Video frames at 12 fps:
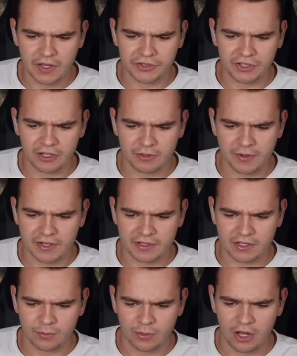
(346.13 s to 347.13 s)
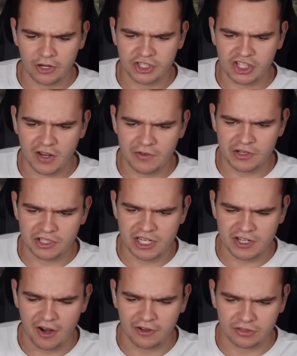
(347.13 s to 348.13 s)
Yes, everybody, come on.
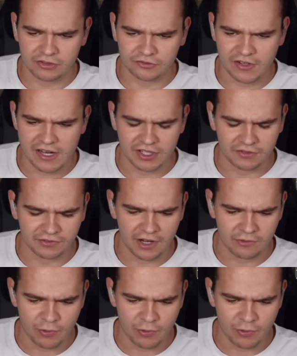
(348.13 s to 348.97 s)
1,700 feet of